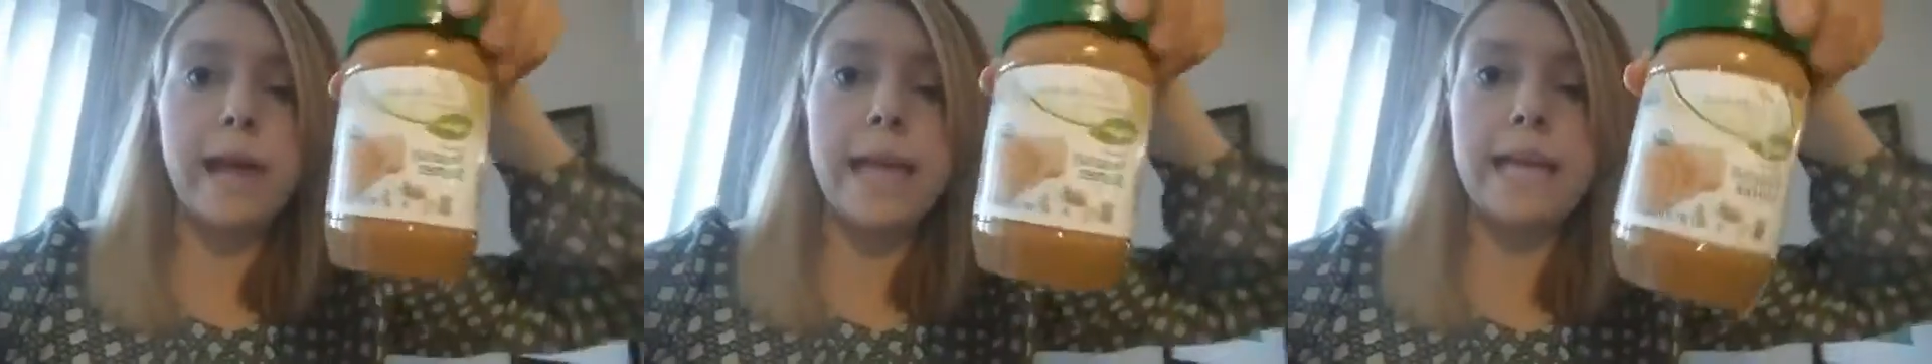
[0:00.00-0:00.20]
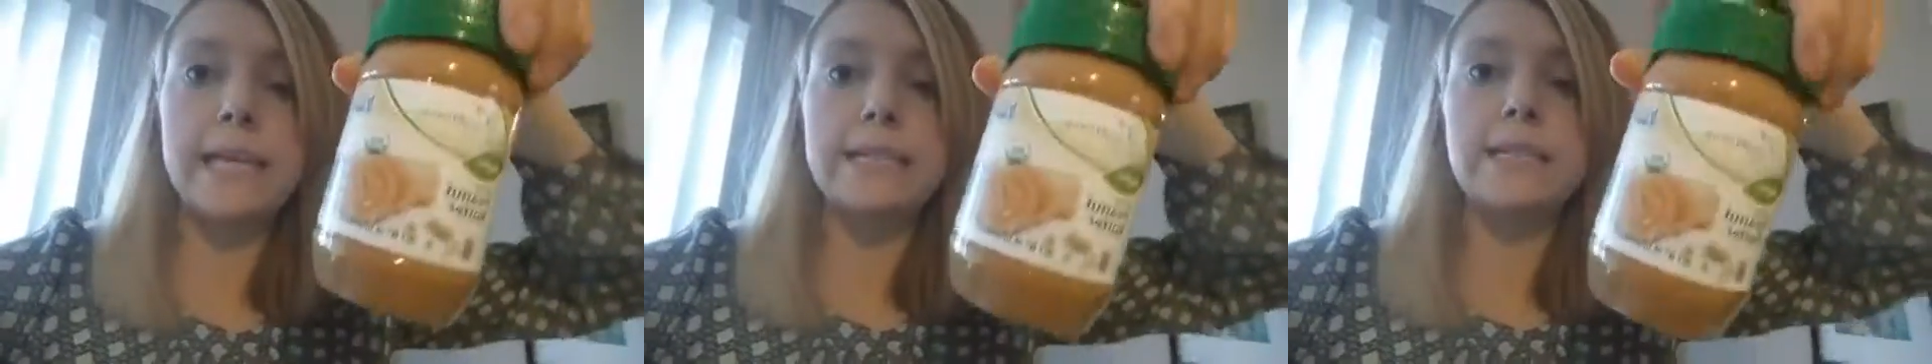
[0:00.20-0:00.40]

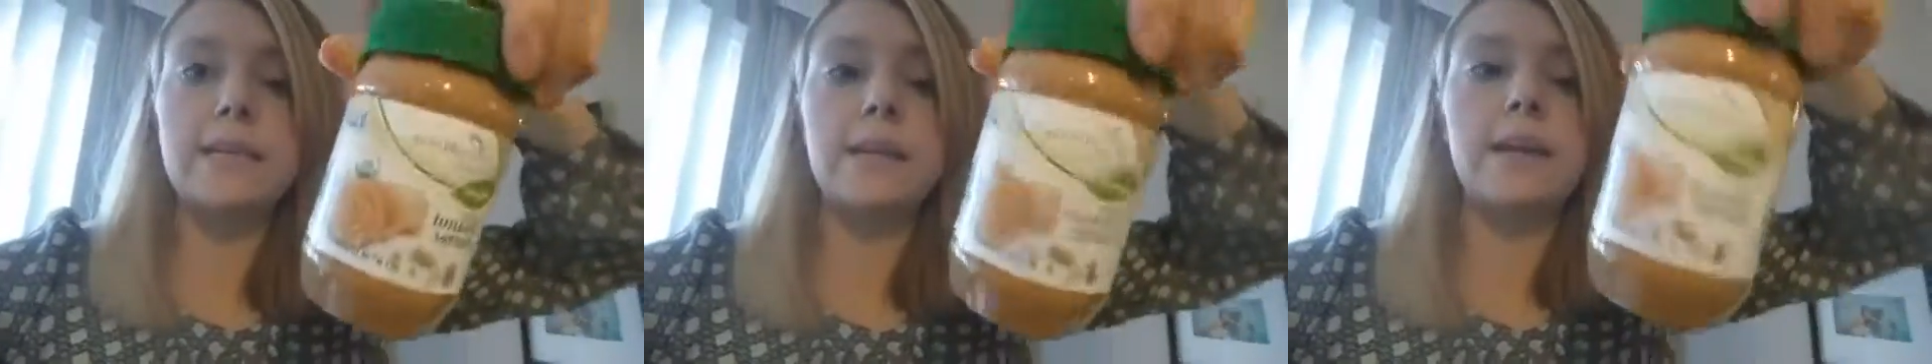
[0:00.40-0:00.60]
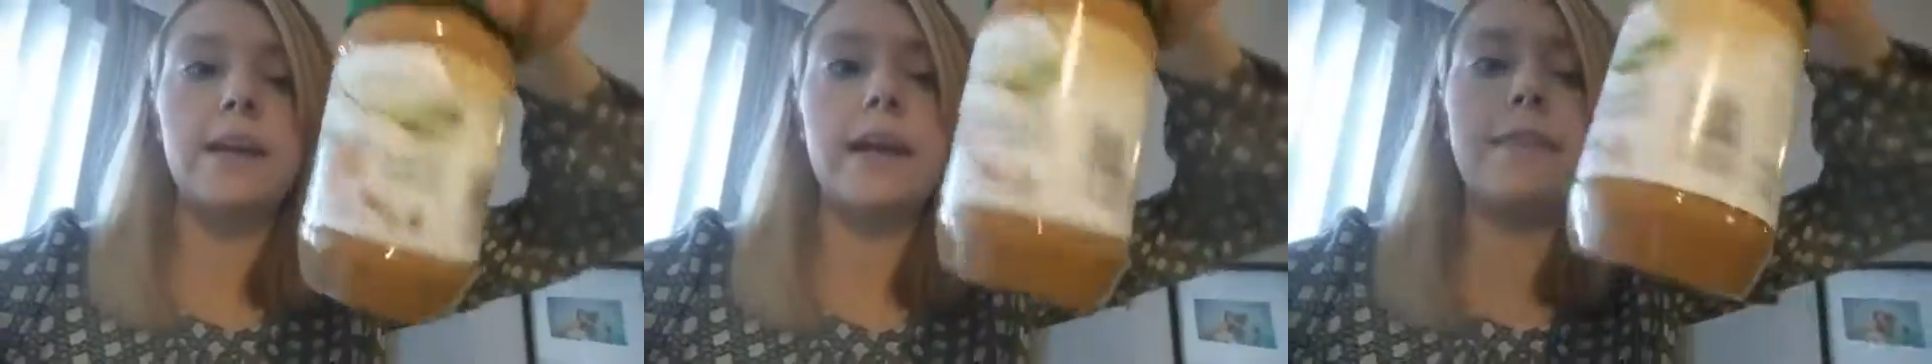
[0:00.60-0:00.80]

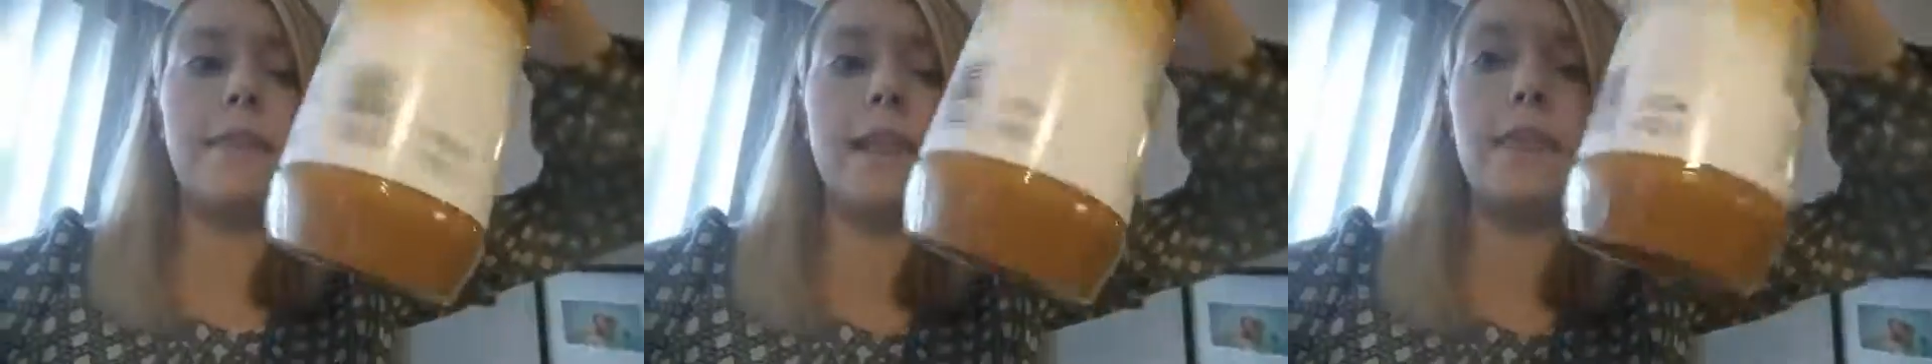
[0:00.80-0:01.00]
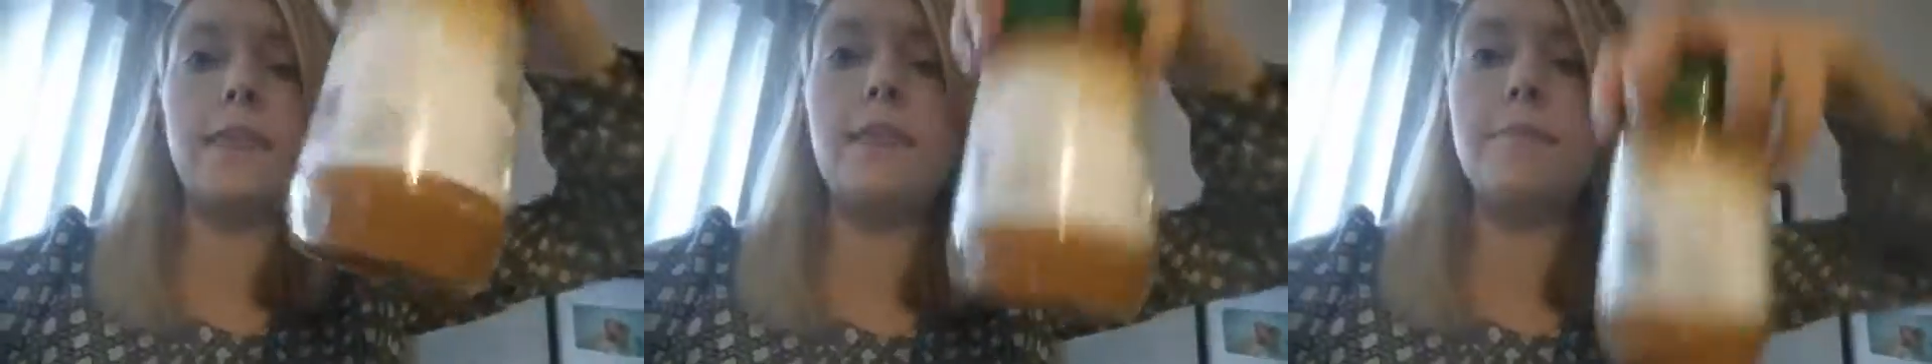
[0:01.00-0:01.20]
weight,
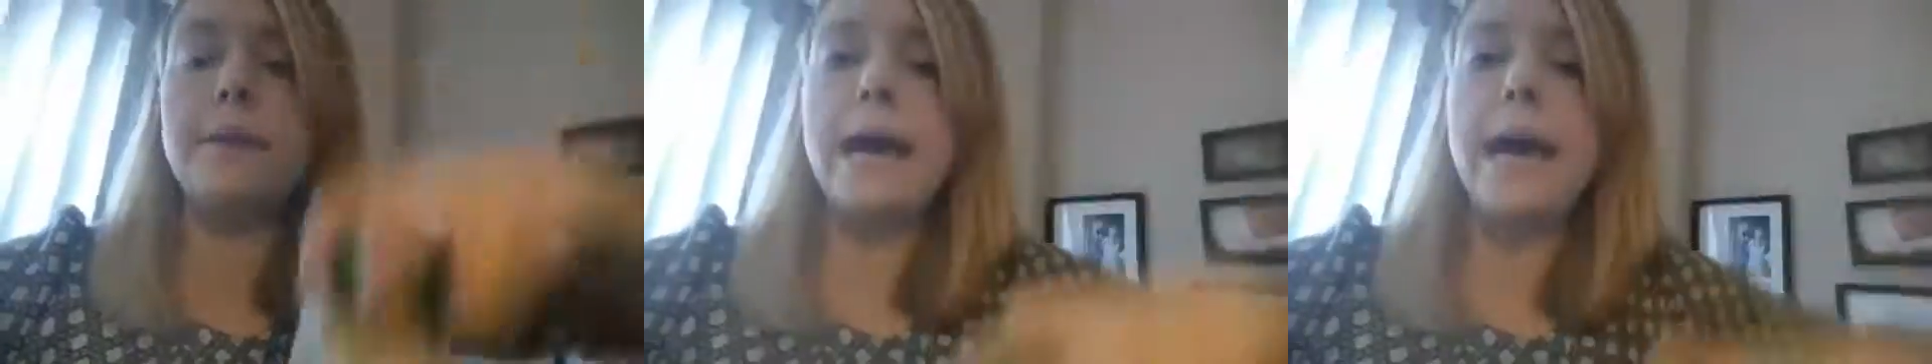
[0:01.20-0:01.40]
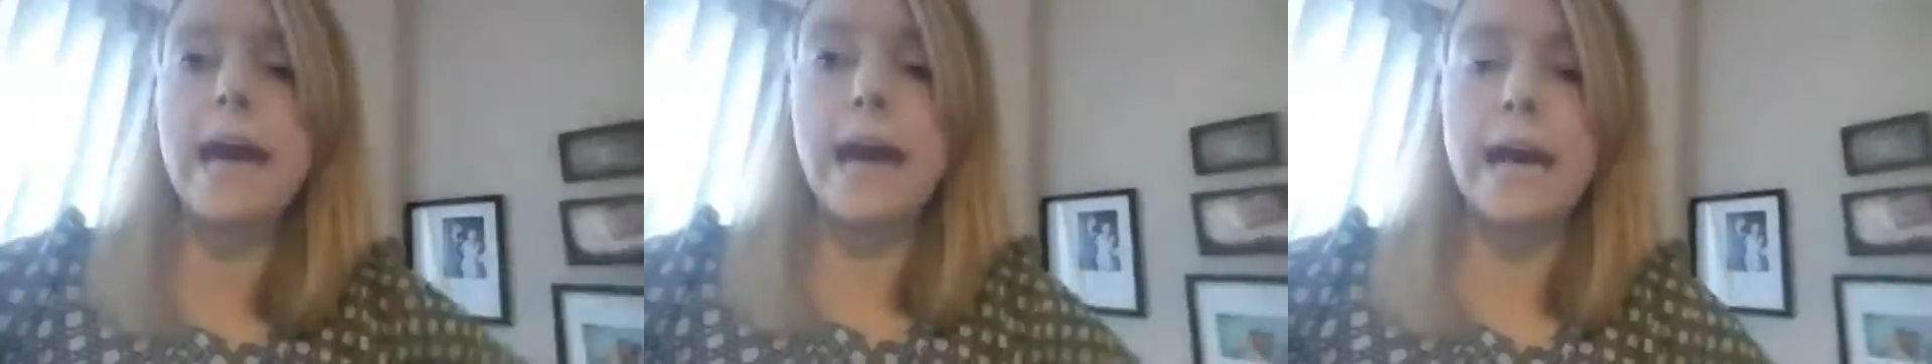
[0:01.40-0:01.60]
and then the
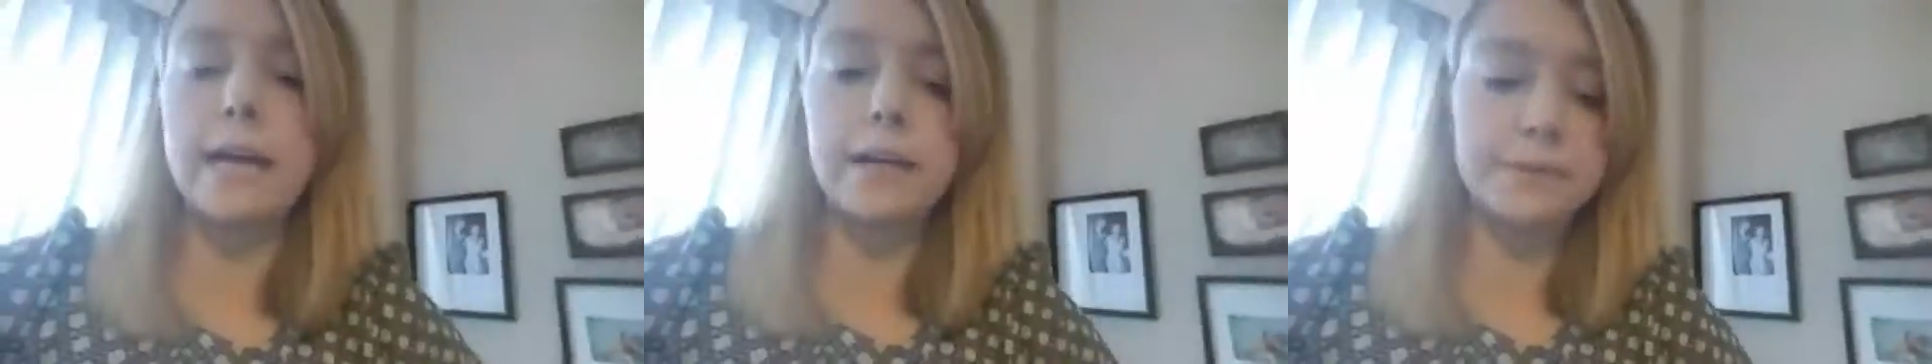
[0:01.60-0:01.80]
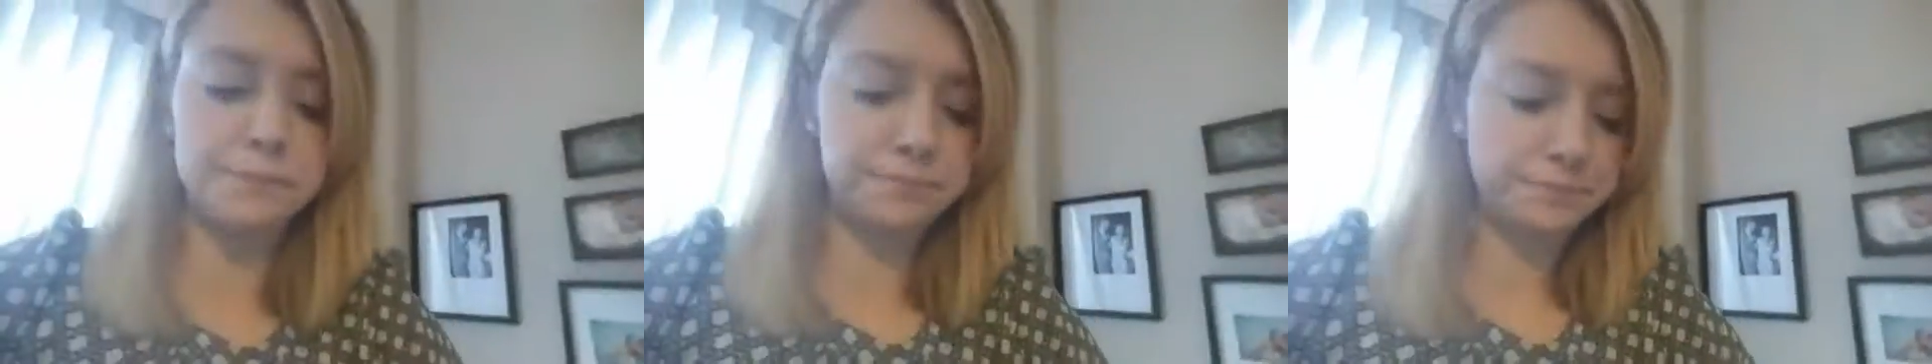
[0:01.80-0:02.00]

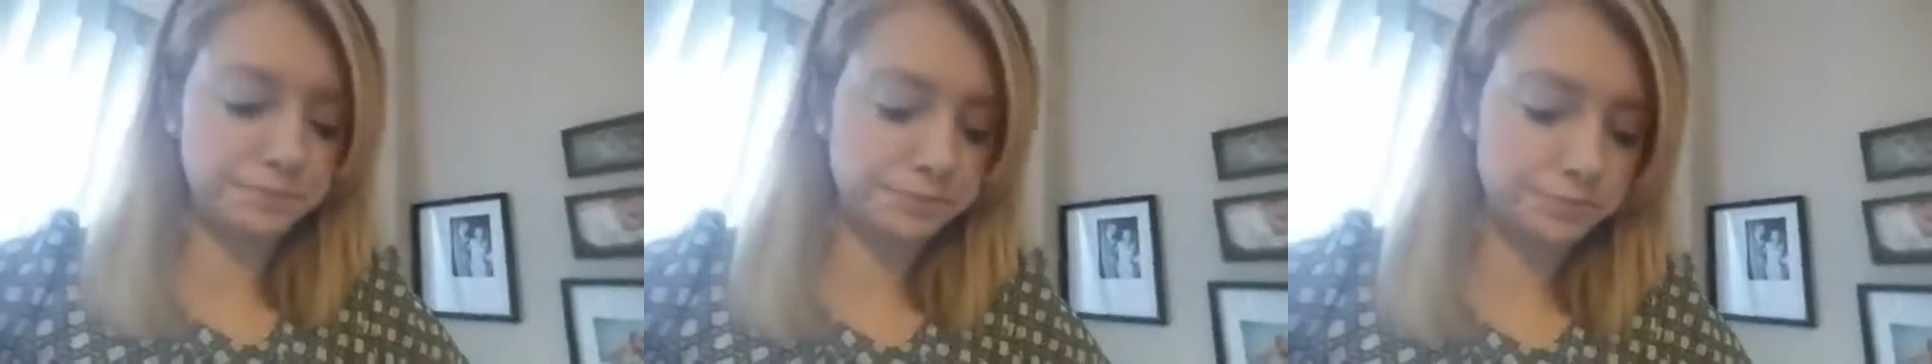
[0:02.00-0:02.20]
back